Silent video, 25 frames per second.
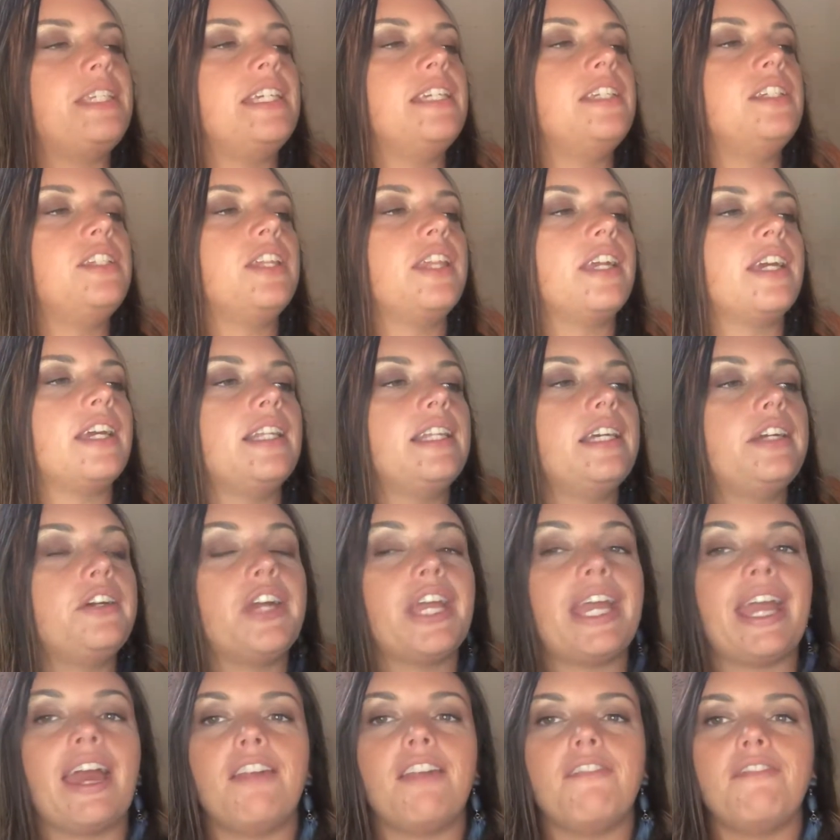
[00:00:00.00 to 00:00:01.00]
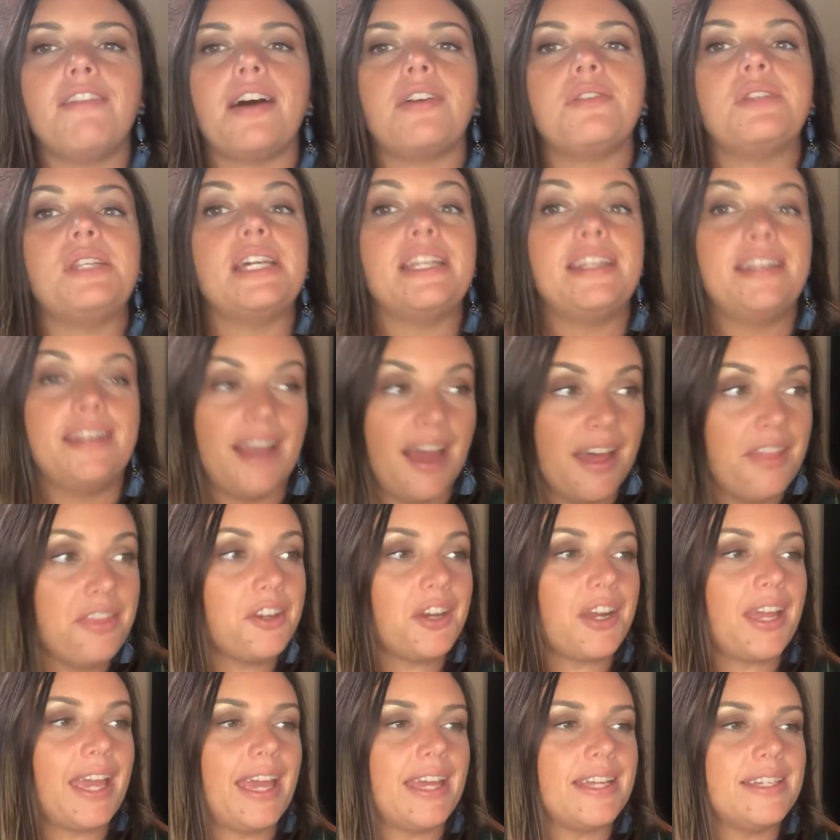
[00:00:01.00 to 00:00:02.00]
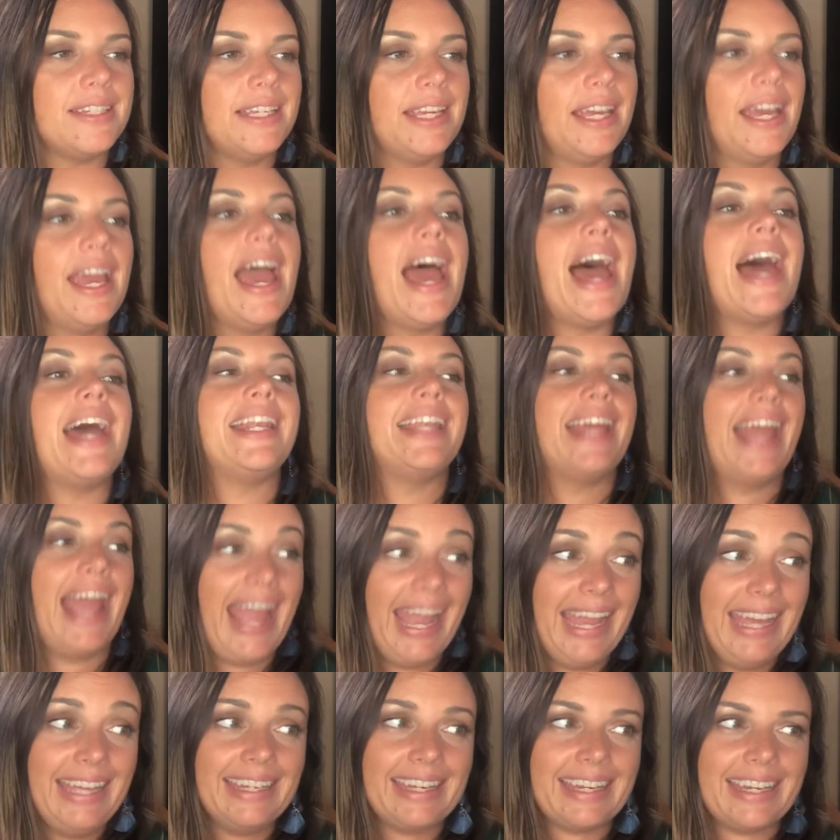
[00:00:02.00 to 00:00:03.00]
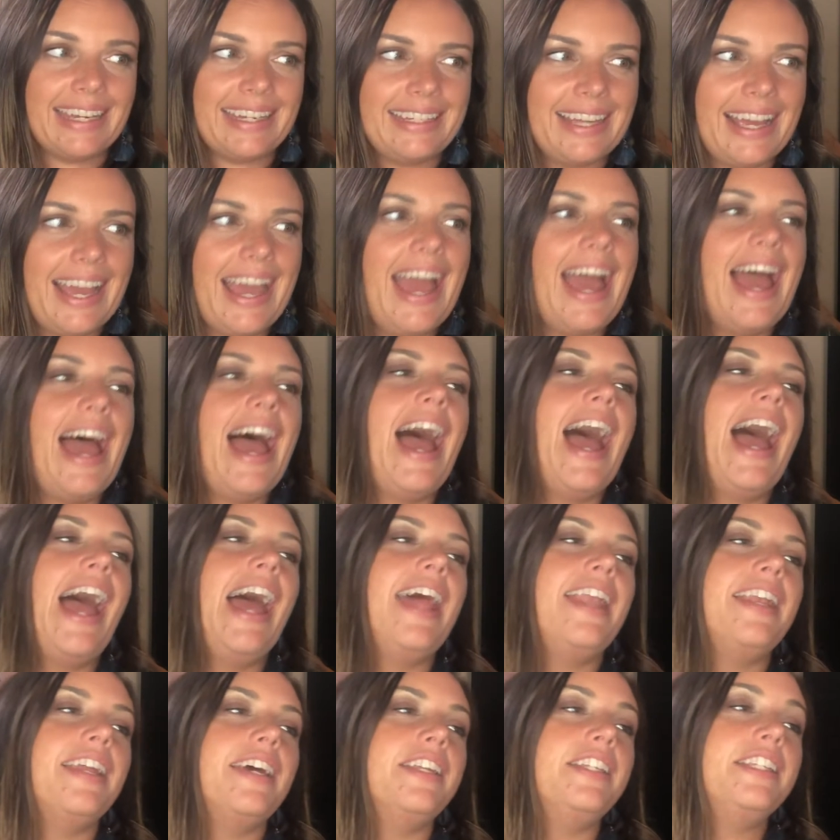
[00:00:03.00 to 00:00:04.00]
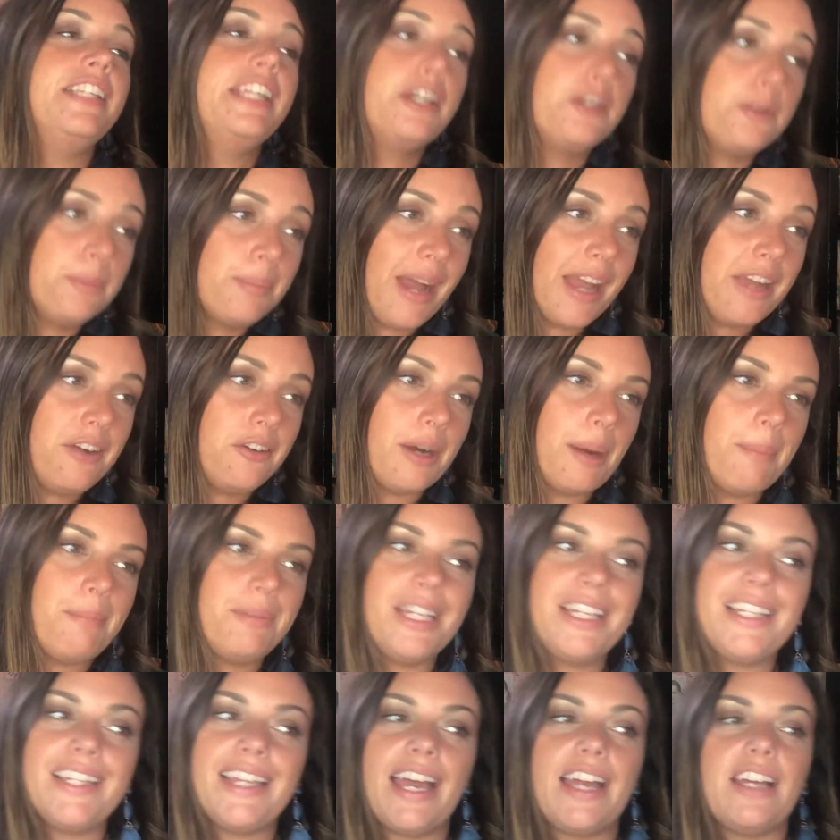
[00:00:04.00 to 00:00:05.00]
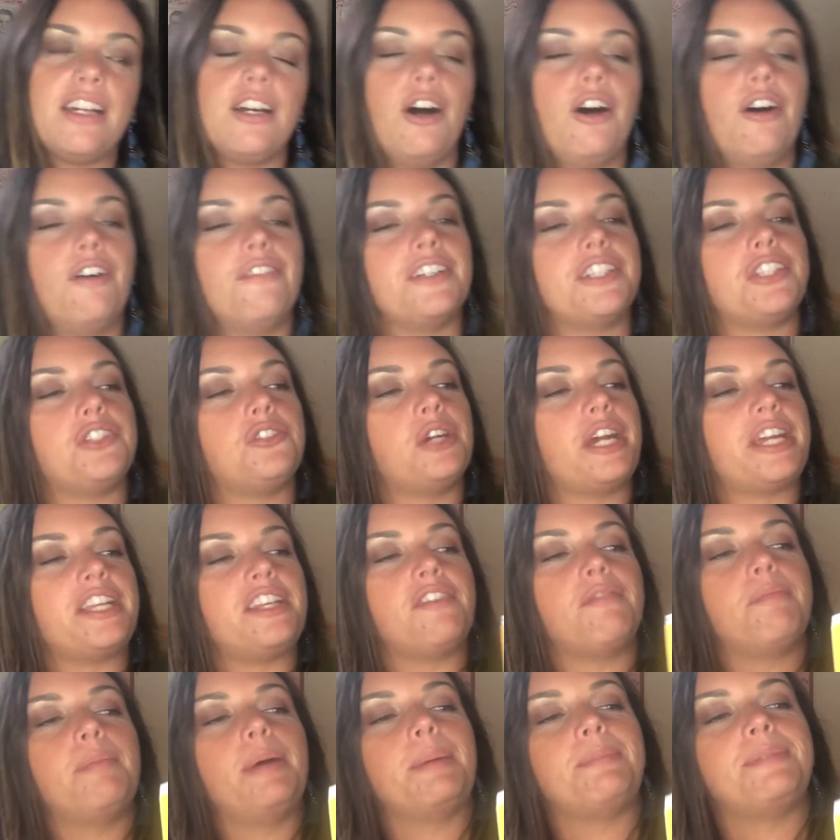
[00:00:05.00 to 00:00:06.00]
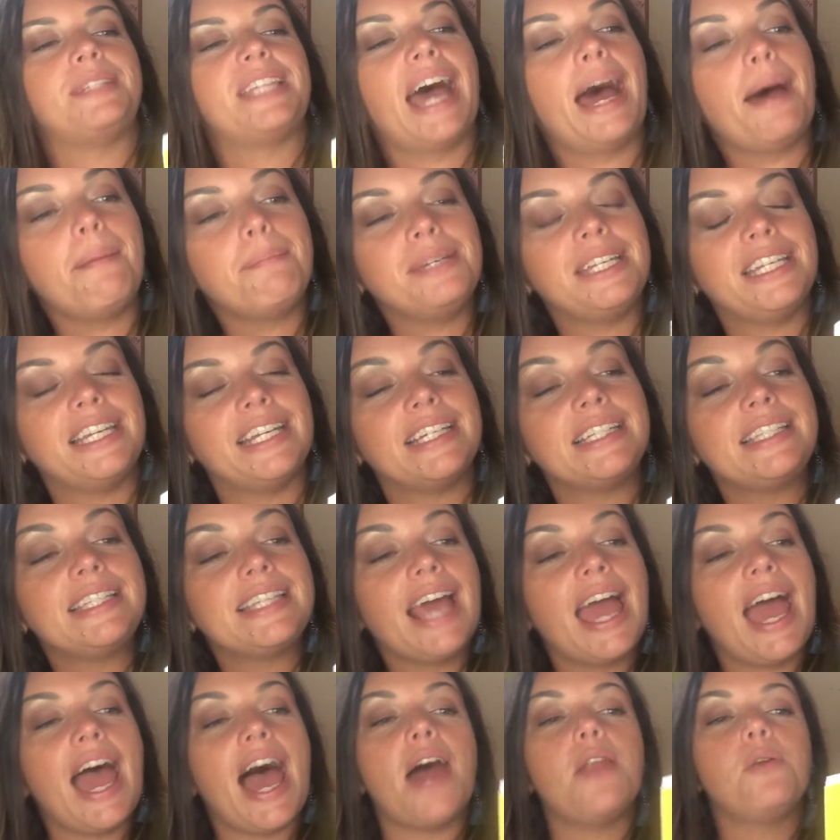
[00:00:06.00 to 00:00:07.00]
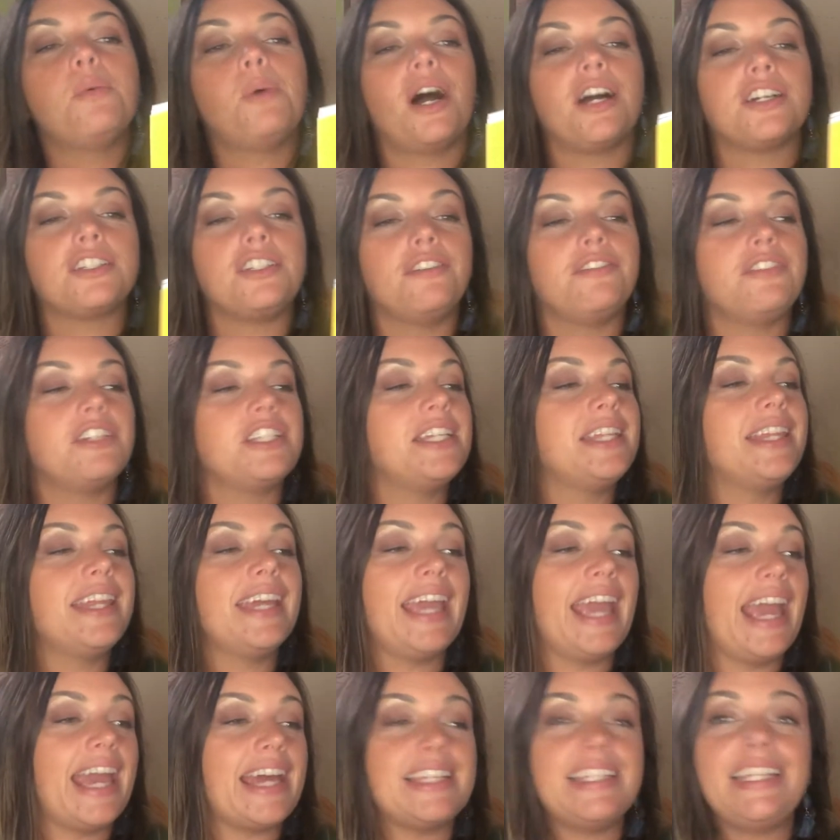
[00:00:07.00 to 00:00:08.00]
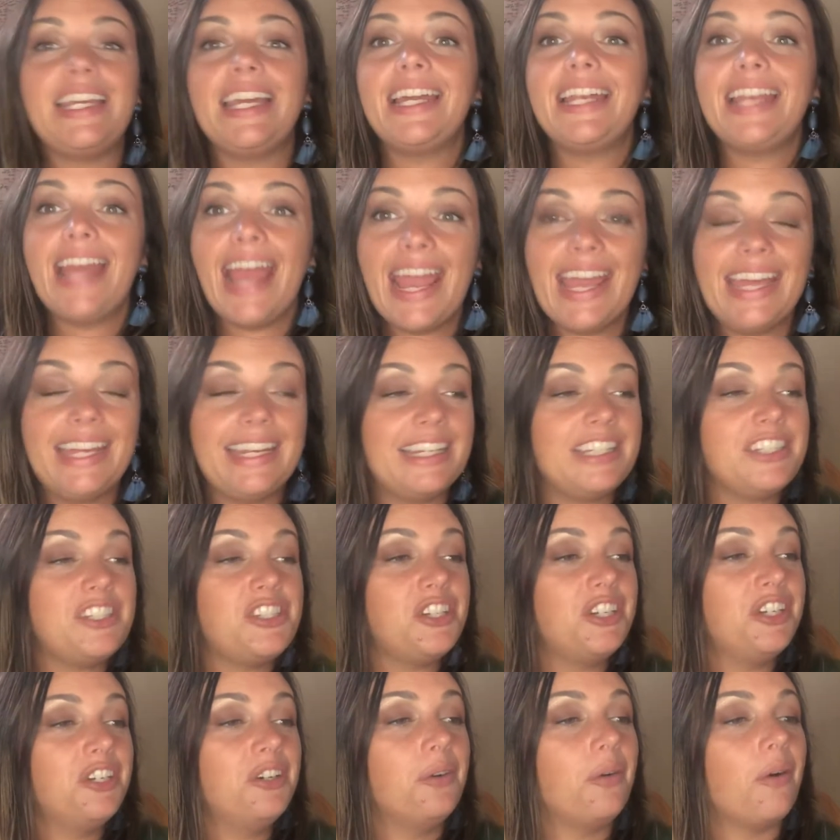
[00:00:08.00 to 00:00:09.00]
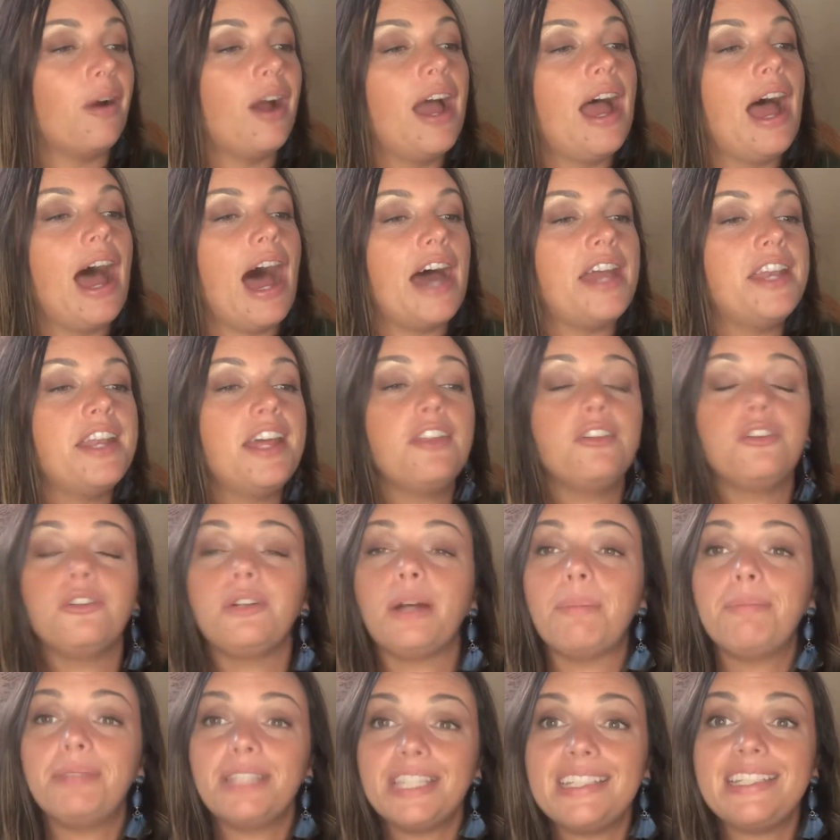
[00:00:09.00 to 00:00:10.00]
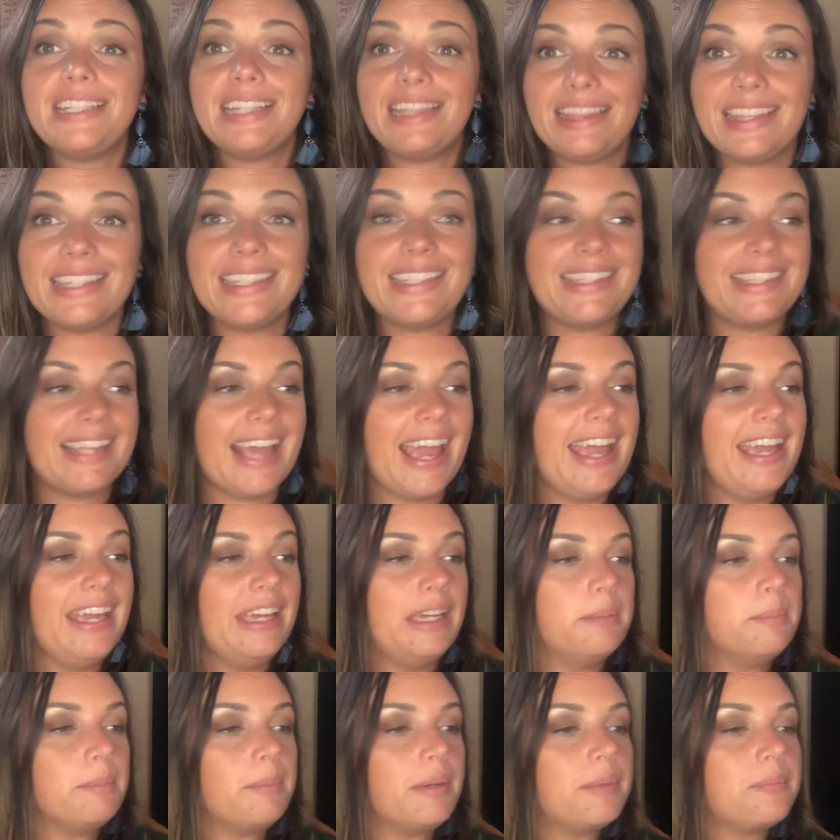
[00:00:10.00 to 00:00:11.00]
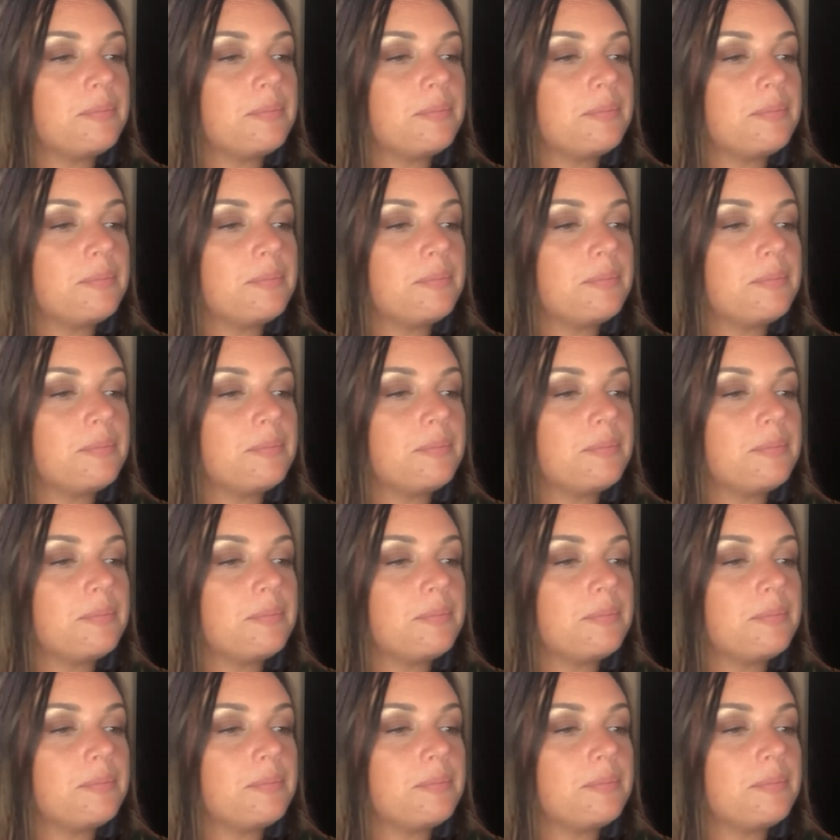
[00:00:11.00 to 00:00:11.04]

into the clearing and found another candy and ate it. And a nearby Grumplet let go of a strand of Pip's happiness and walked over to the candy and ate it too. Another Grumplet did the same.